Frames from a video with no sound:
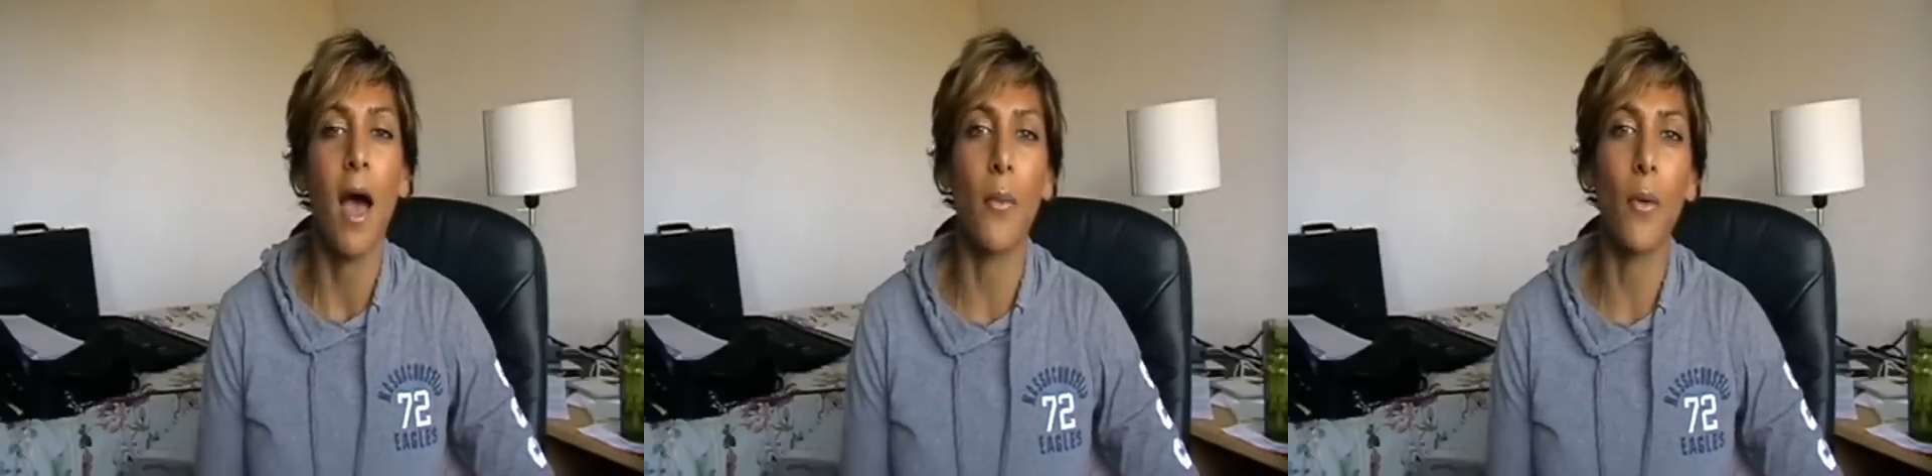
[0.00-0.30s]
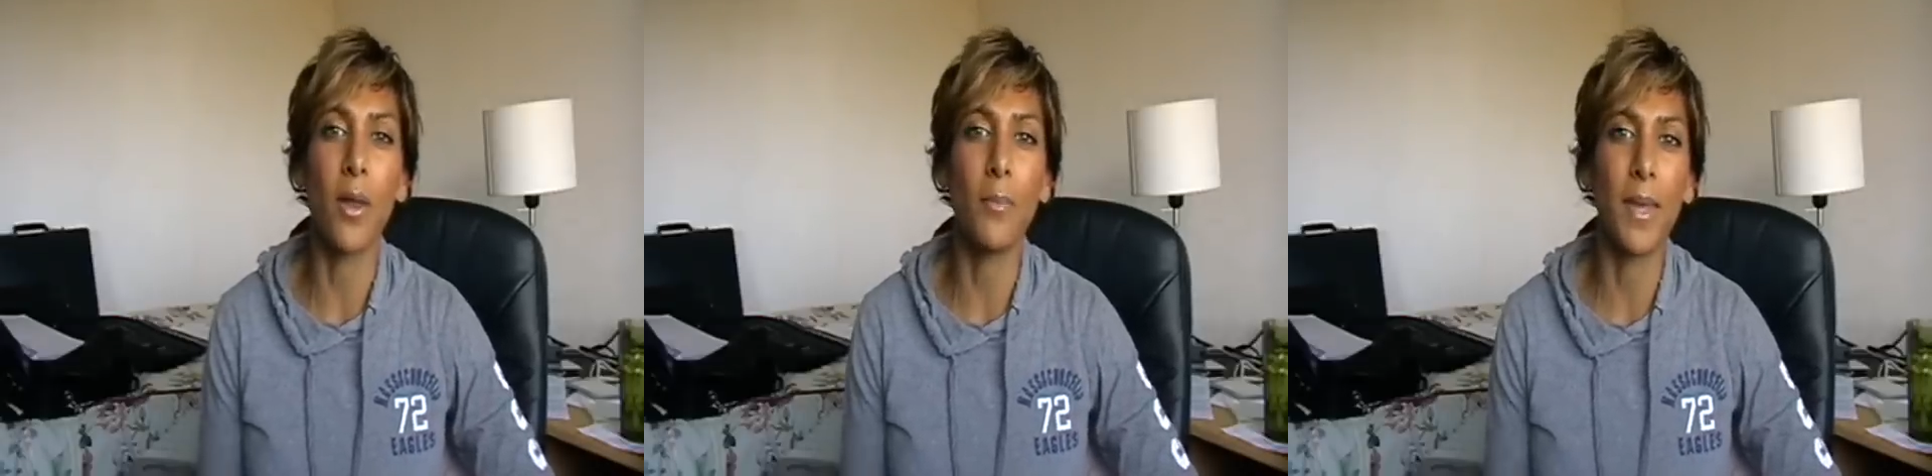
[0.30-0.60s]
I
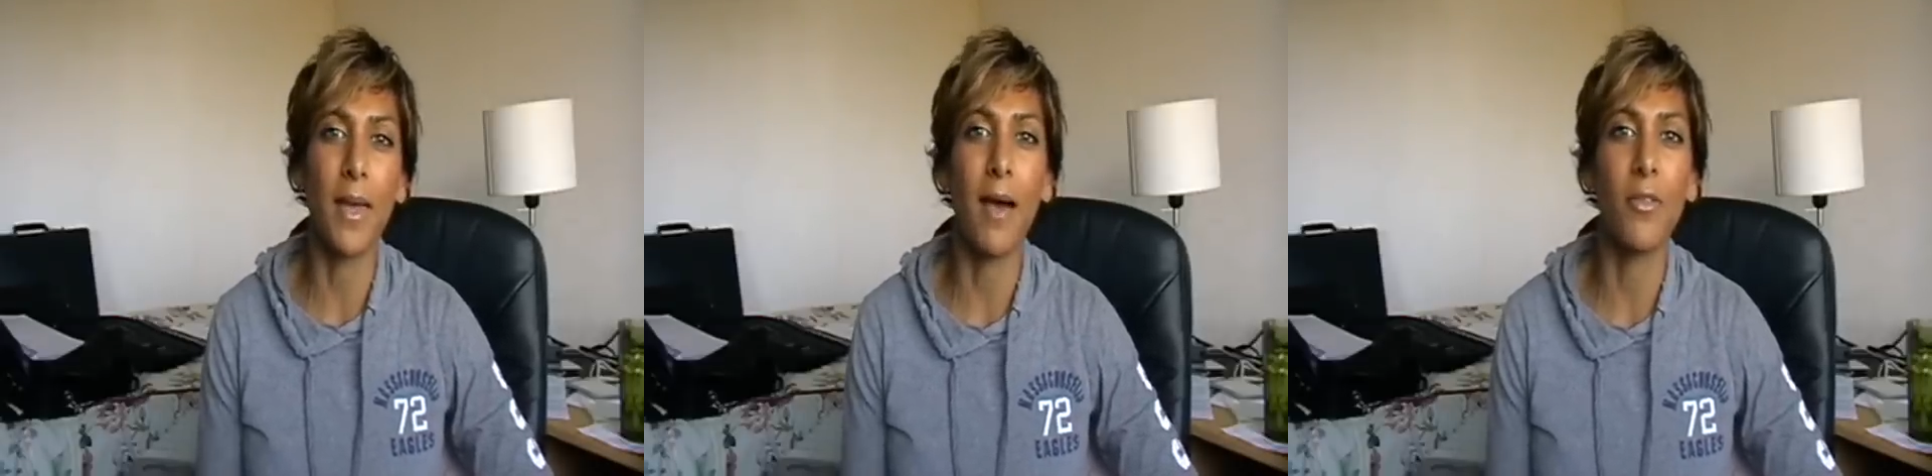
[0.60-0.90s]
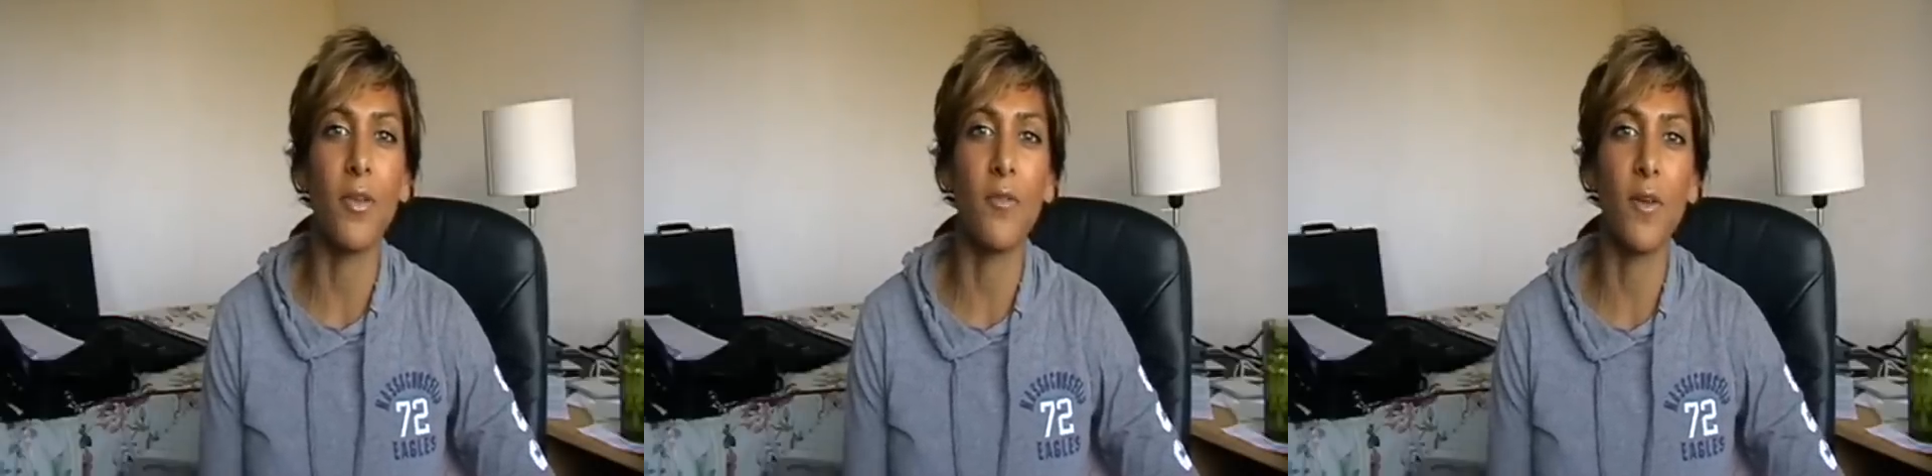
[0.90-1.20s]
want to be a
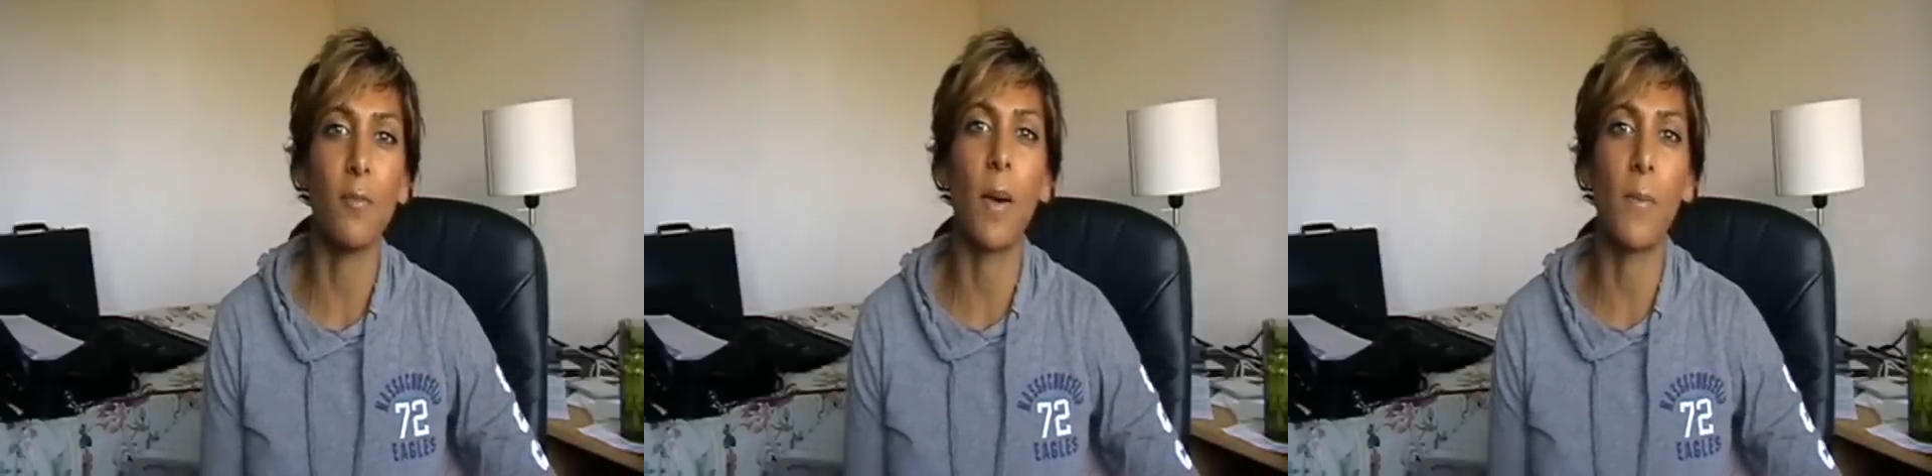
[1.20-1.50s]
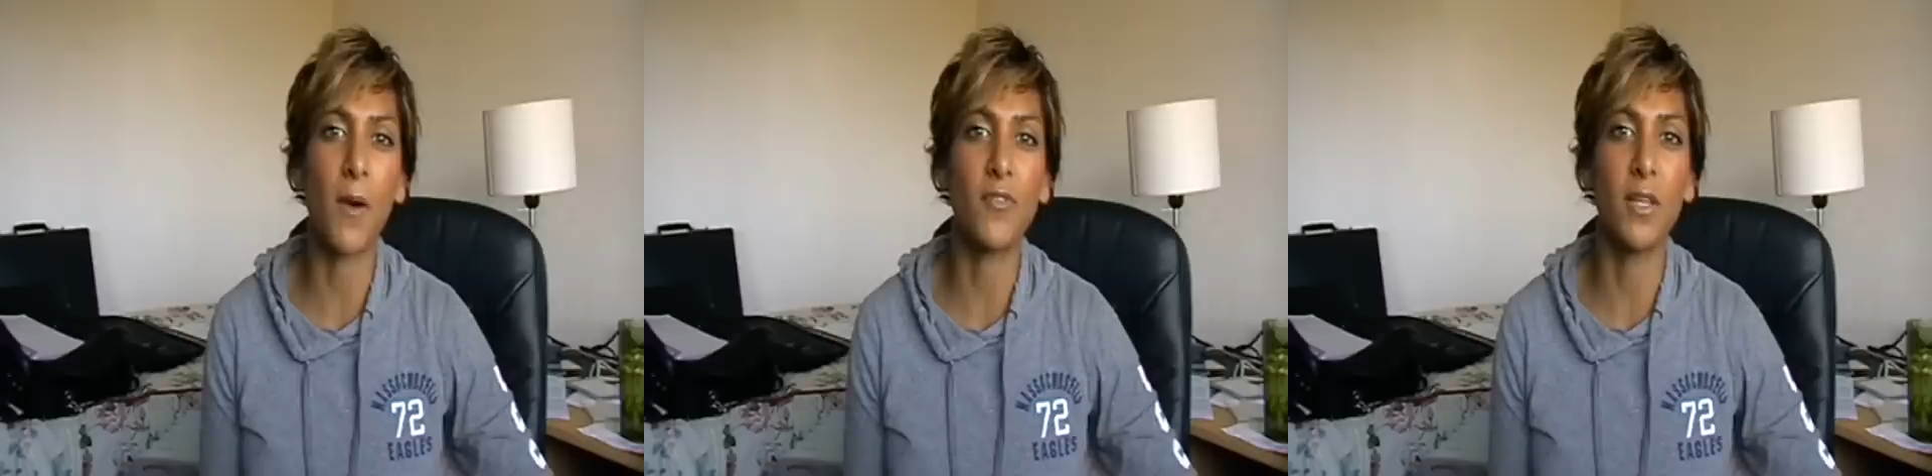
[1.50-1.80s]
healthy and fit
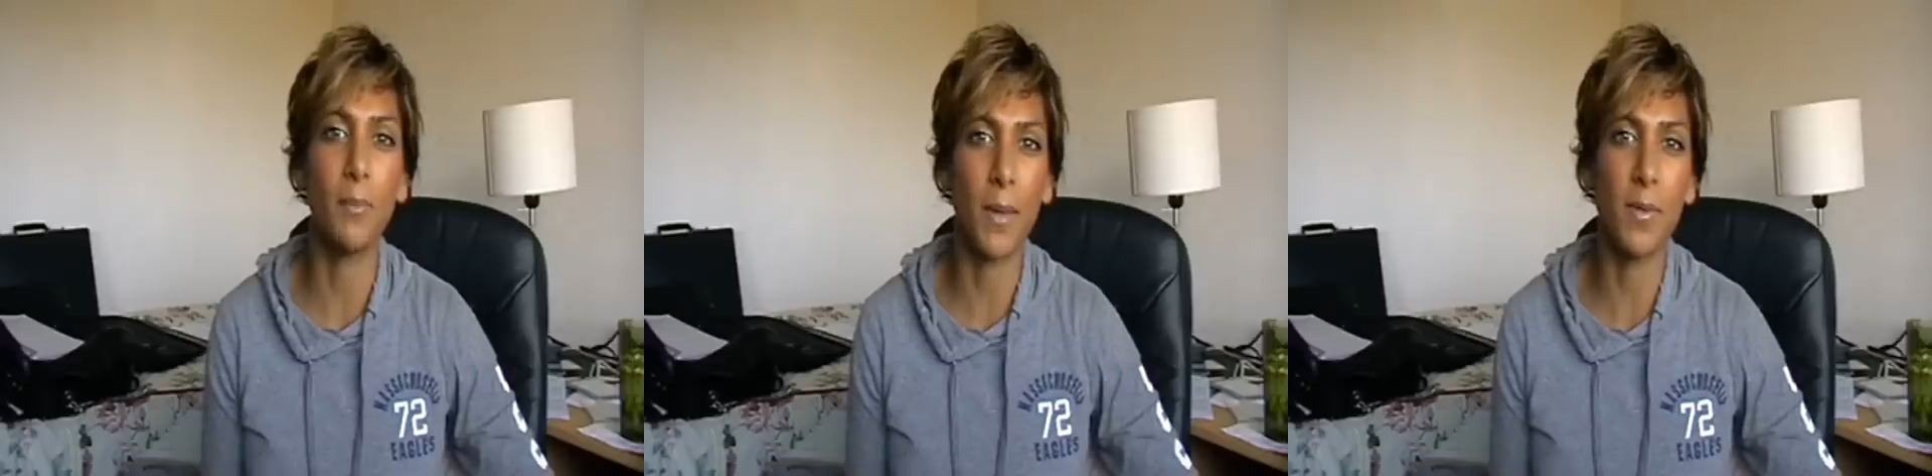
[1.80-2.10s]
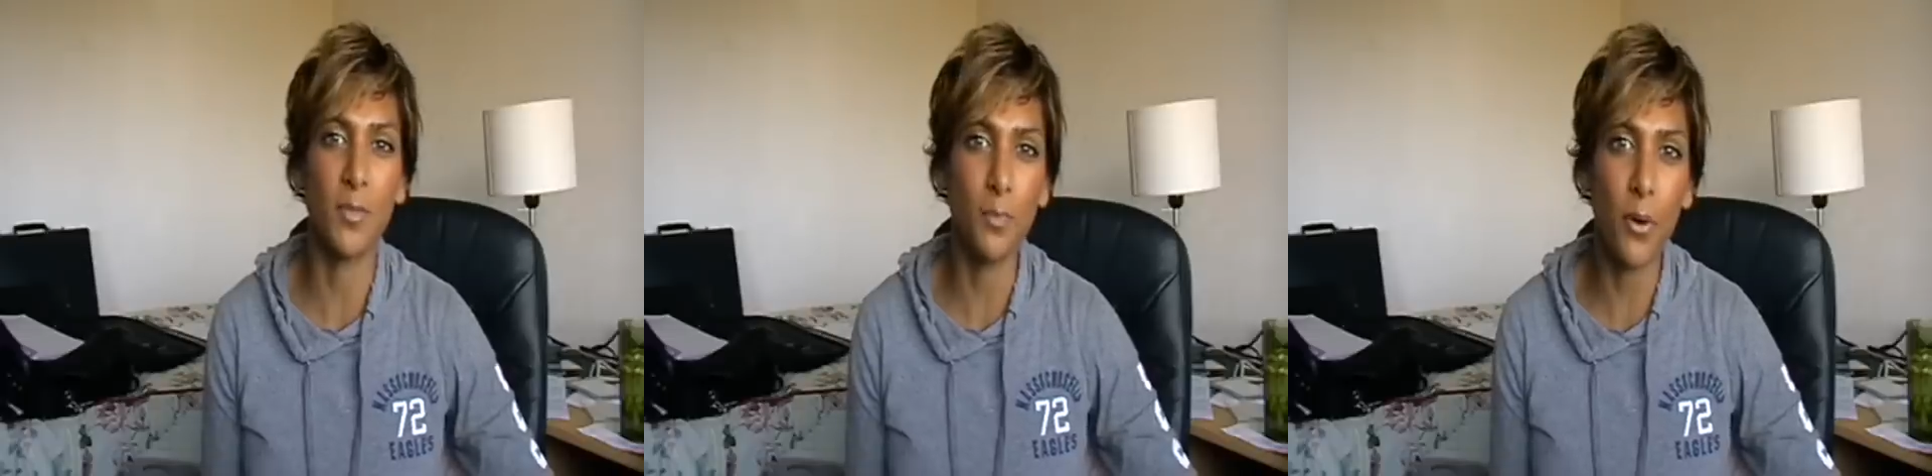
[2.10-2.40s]
mum after the
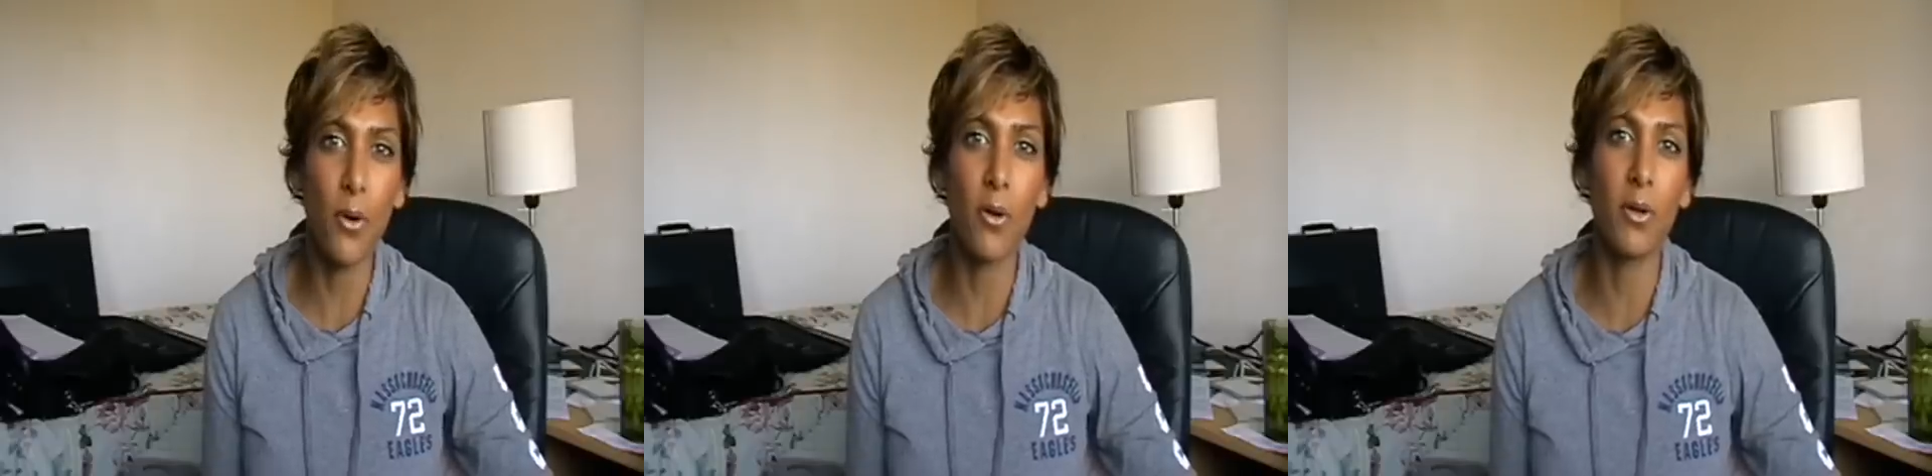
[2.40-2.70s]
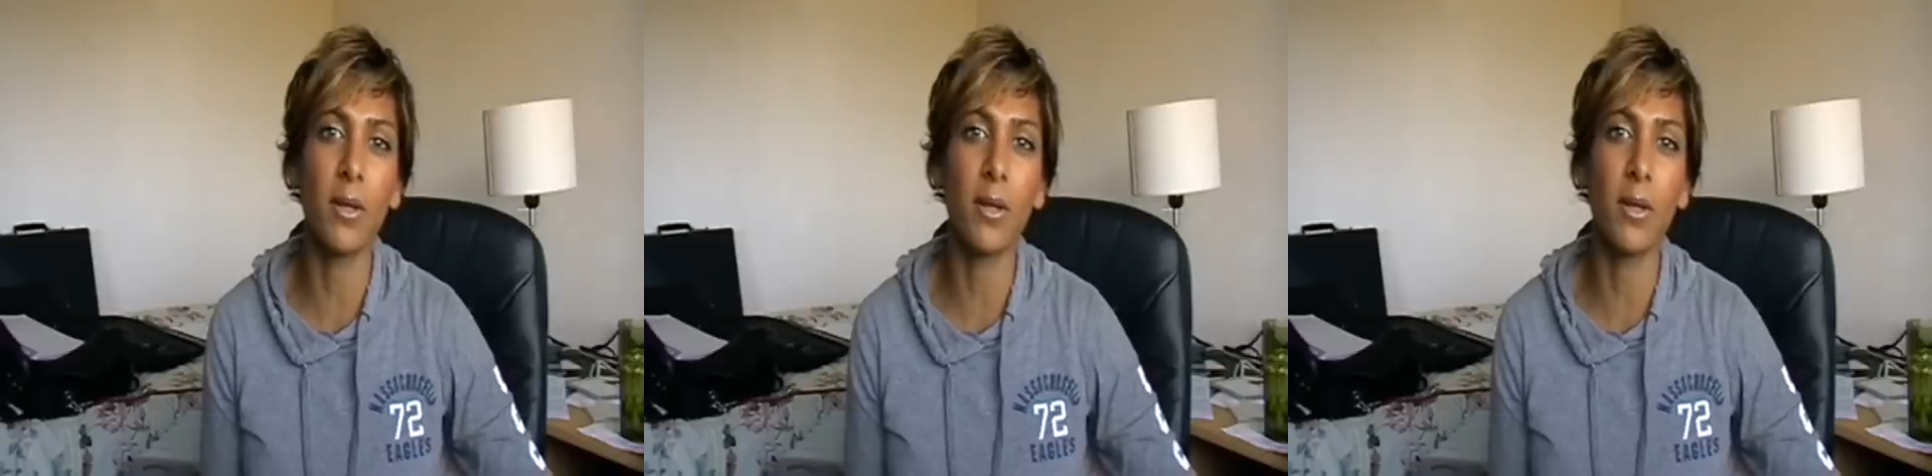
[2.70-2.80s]
baby is born.